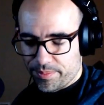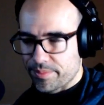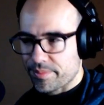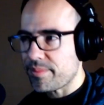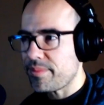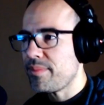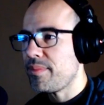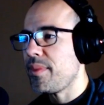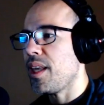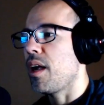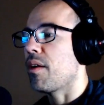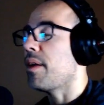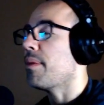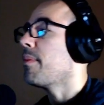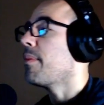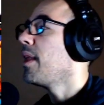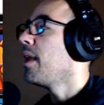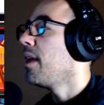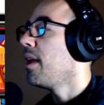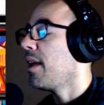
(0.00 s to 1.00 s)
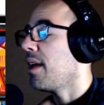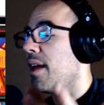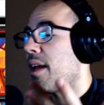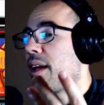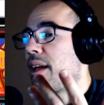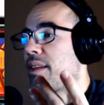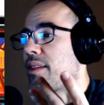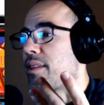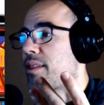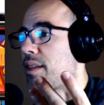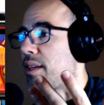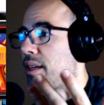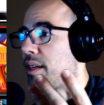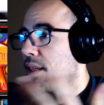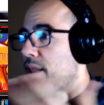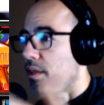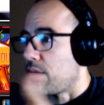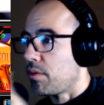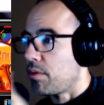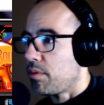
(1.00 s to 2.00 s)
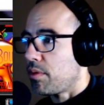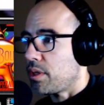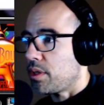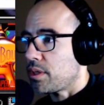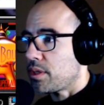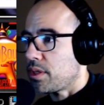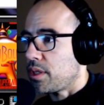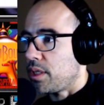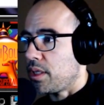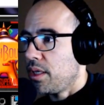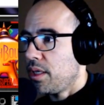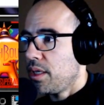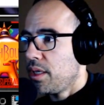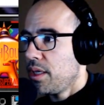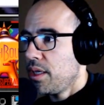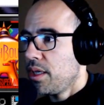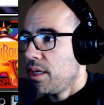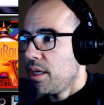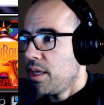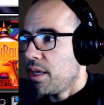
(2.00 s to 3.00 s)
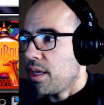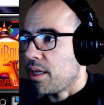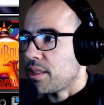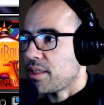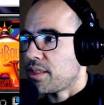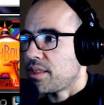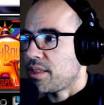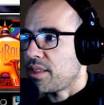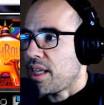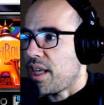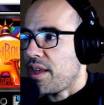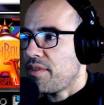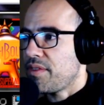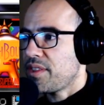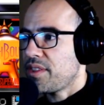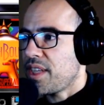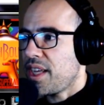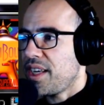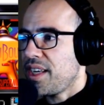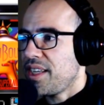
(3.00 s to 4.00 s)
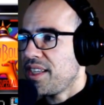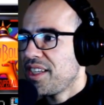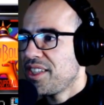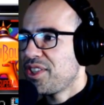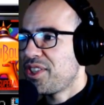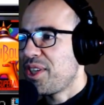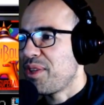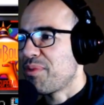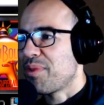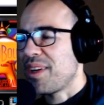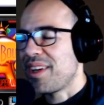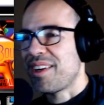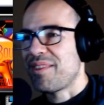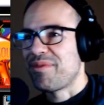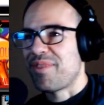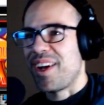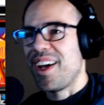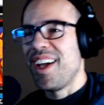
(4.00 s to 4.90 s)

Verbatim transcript: All right. And, let's see. A save stating, cheat run and follow.